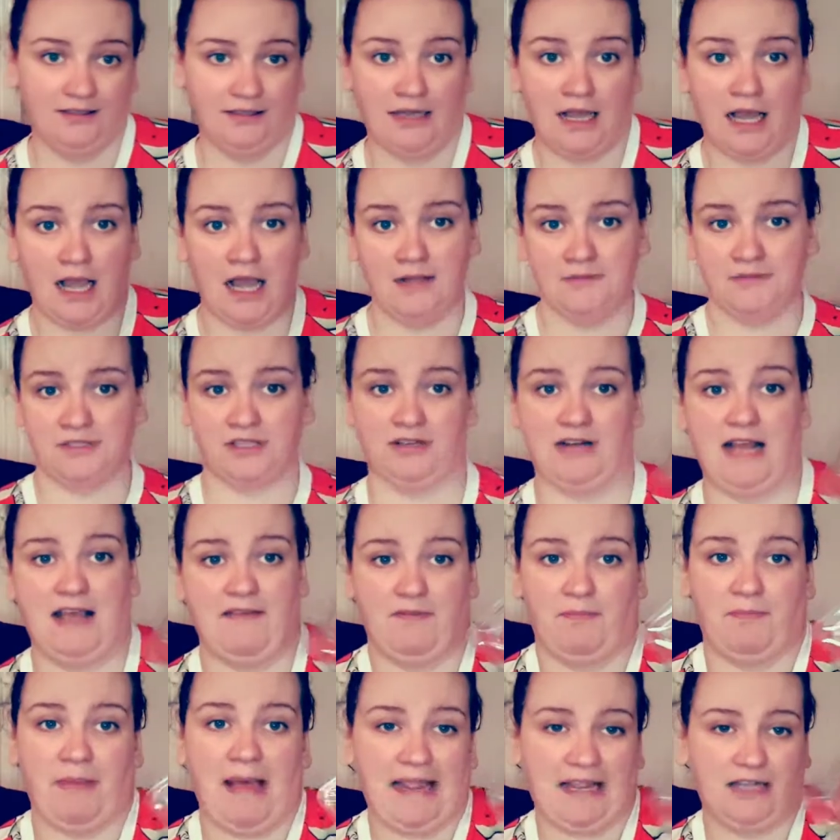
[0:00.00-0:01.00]
I'm just gonna have
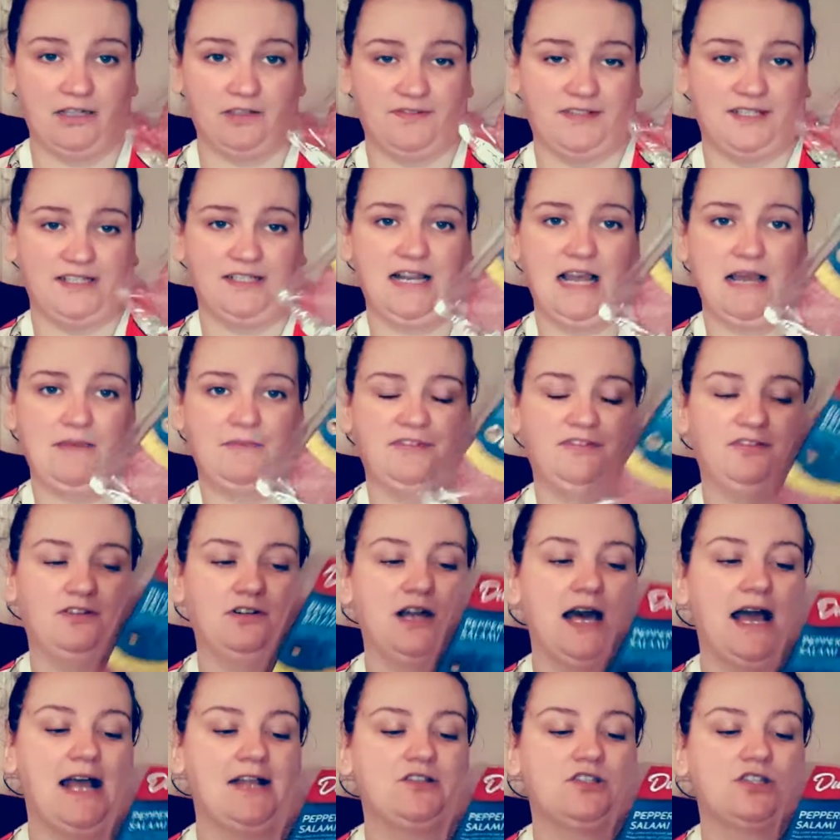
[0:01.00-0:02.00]
a packet of salami for
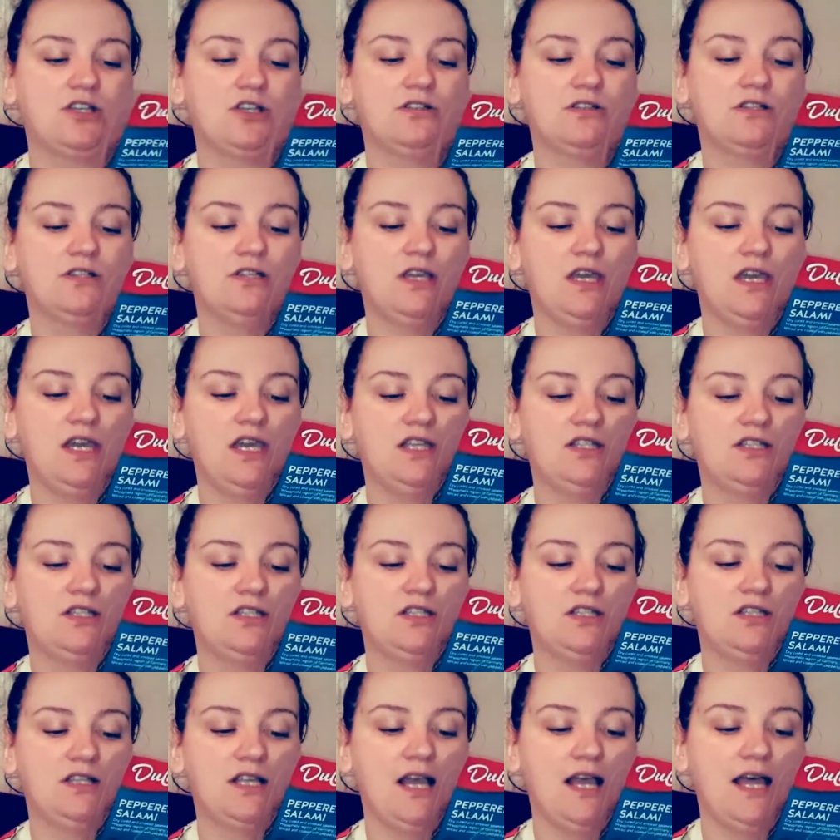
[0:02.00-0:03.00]
lunch because
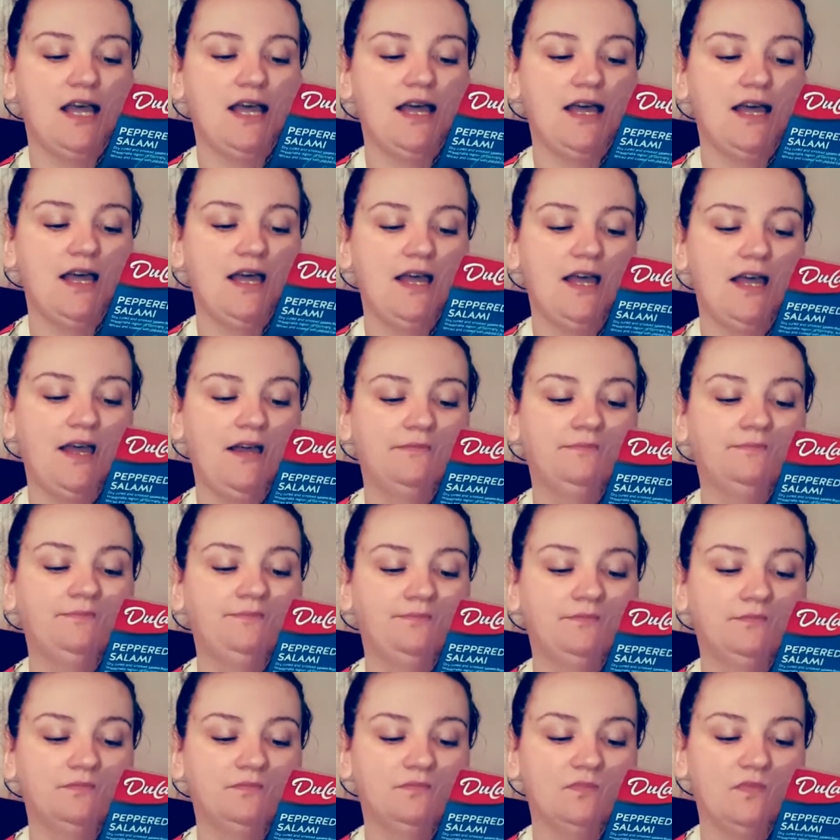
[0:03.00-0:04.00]
it's 1
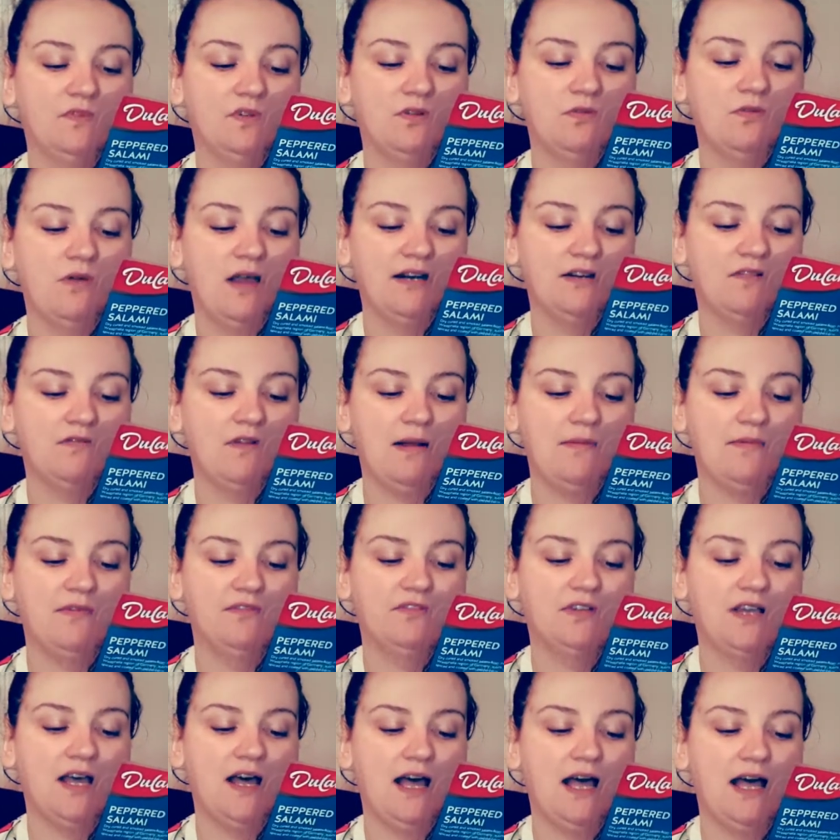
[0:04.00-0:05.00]
gram
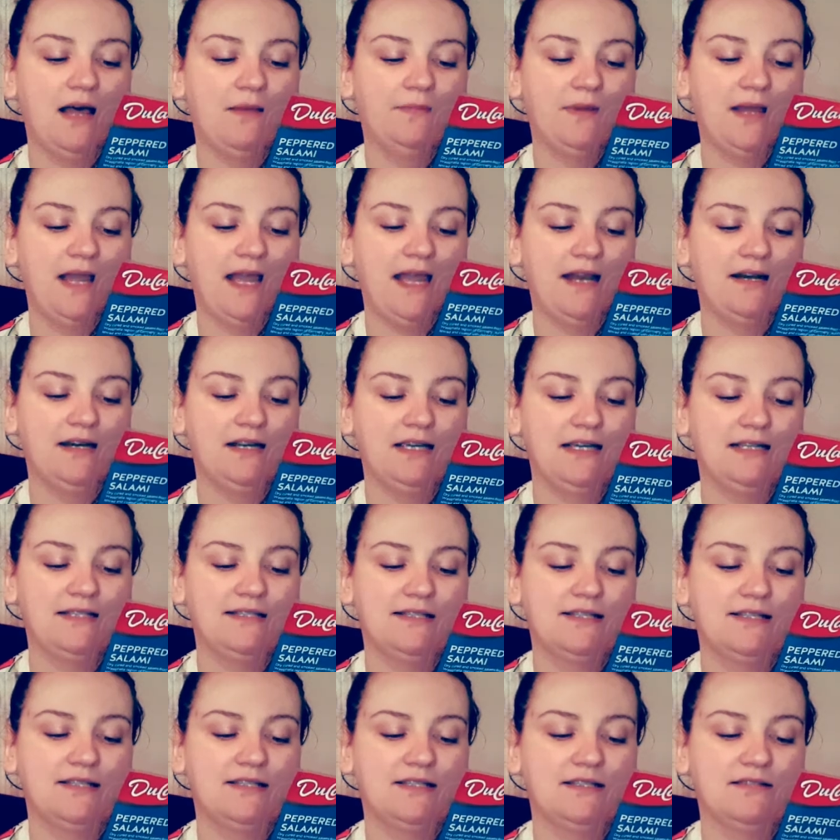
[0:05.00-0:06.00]
of carb and
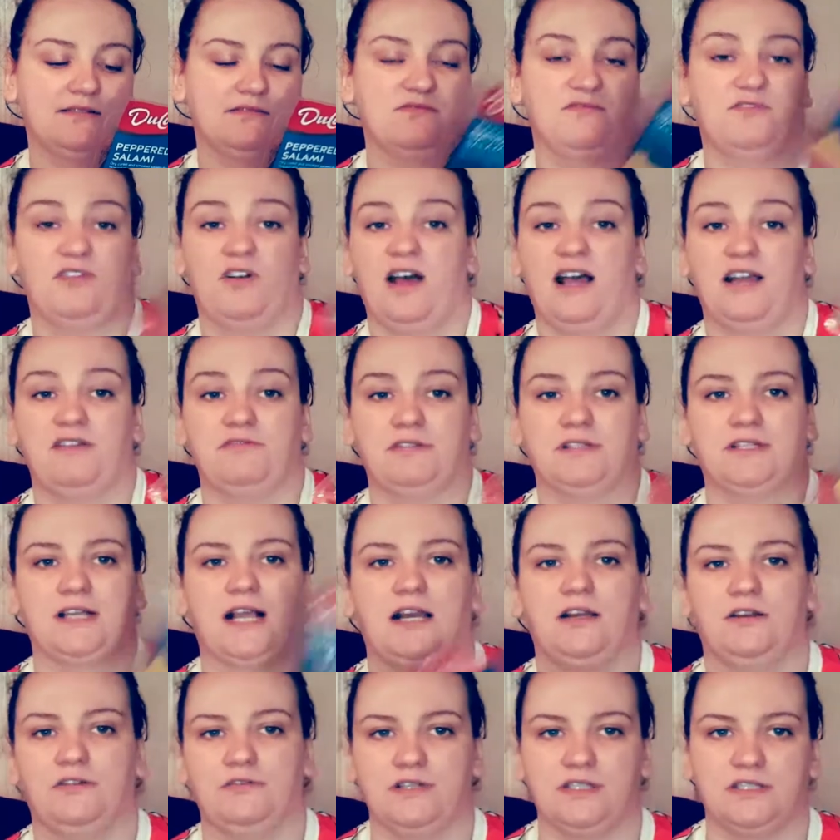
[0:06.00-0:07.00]
it's 400
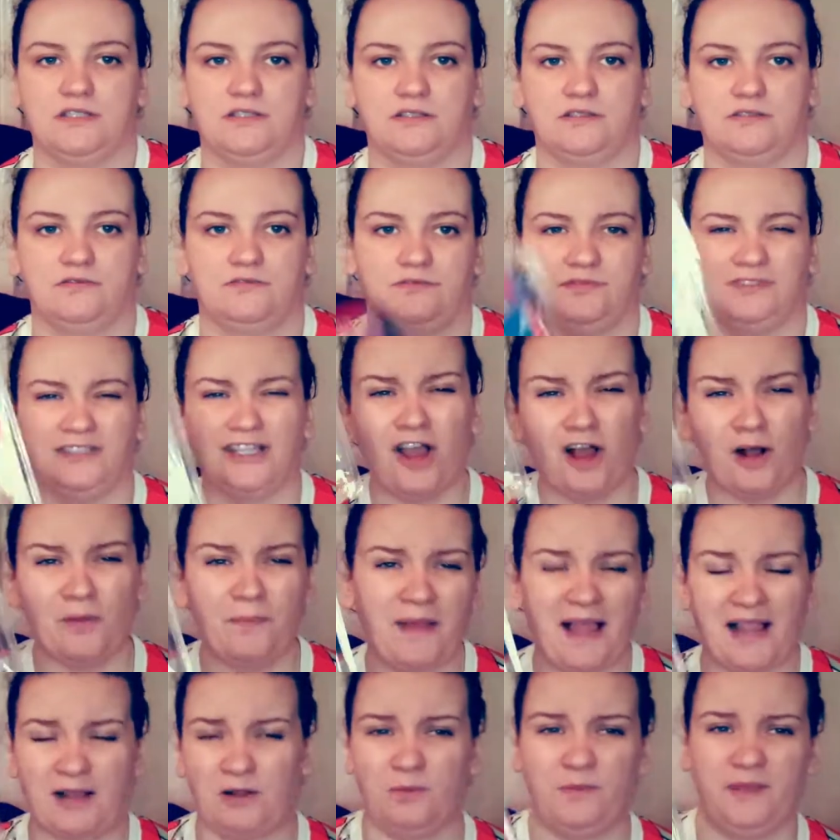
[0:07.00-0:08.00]
calories. The whole
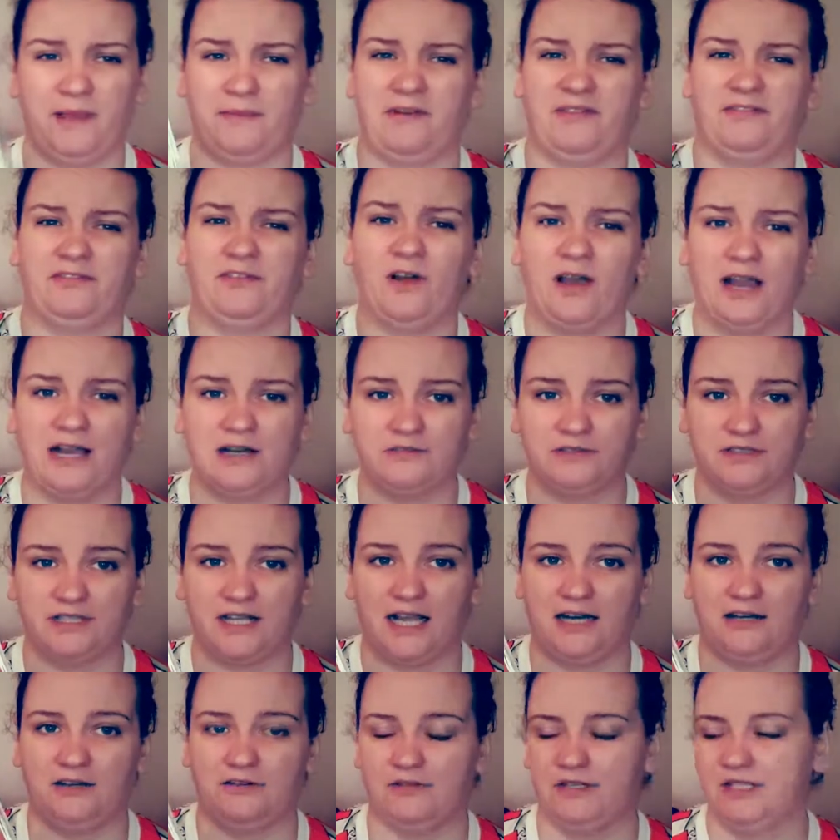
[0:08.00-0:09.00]
pack will be about 400
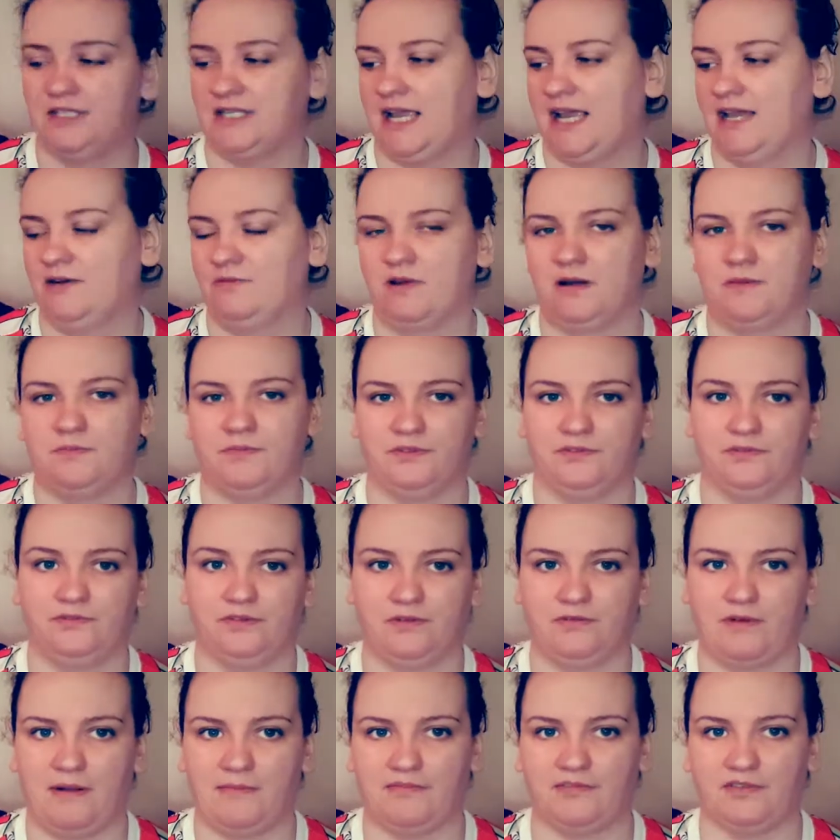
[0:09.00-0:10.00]
calories and
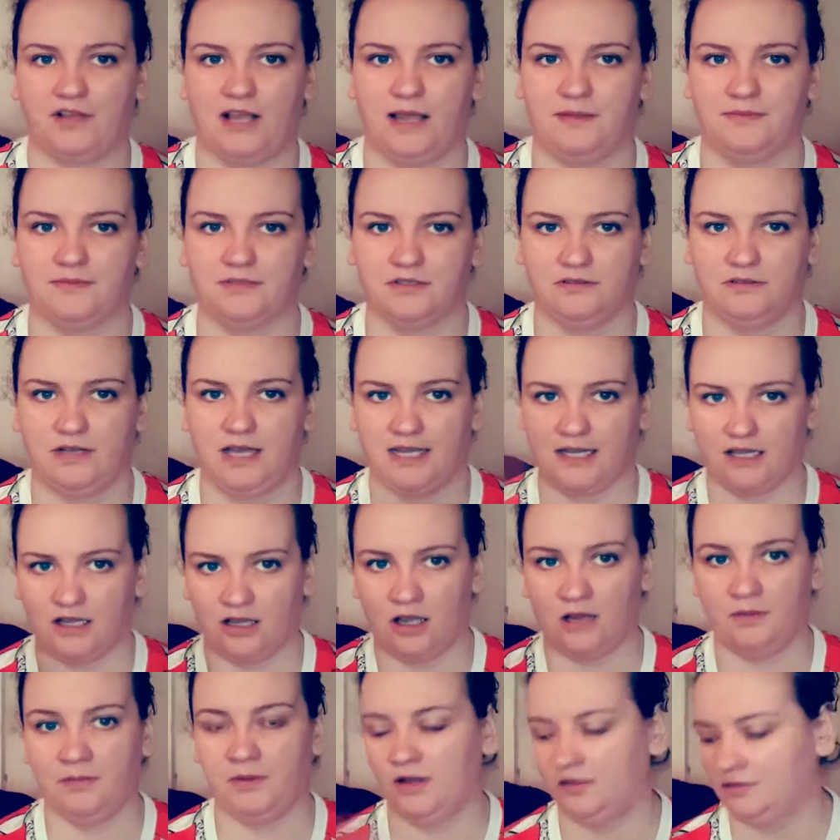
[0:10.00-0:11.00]
1.3 gram of carbs. So like,
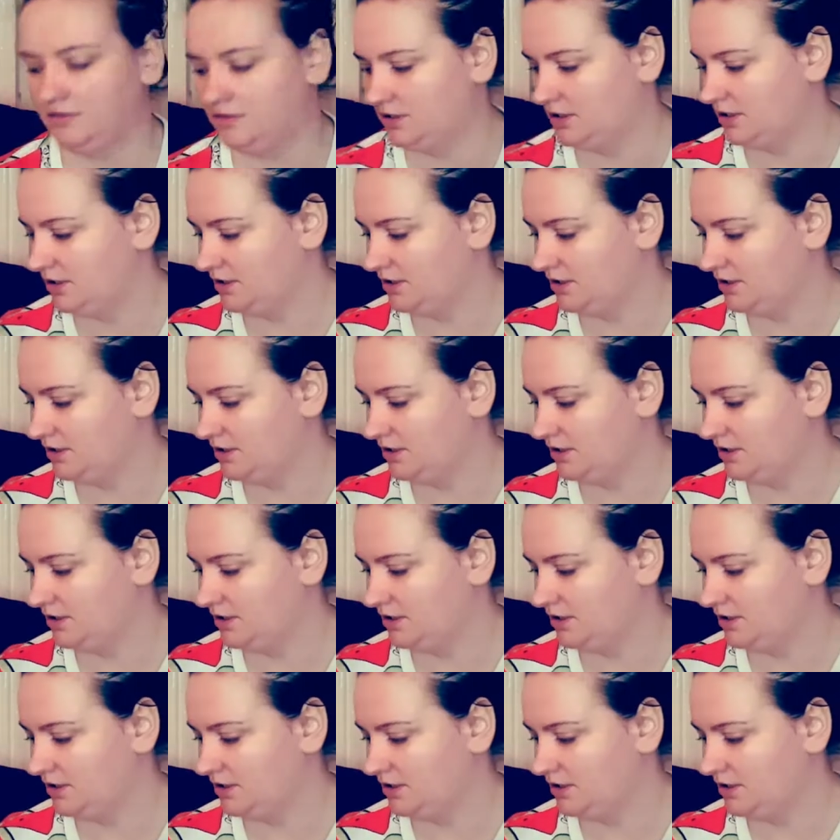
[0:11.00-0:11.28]
come on.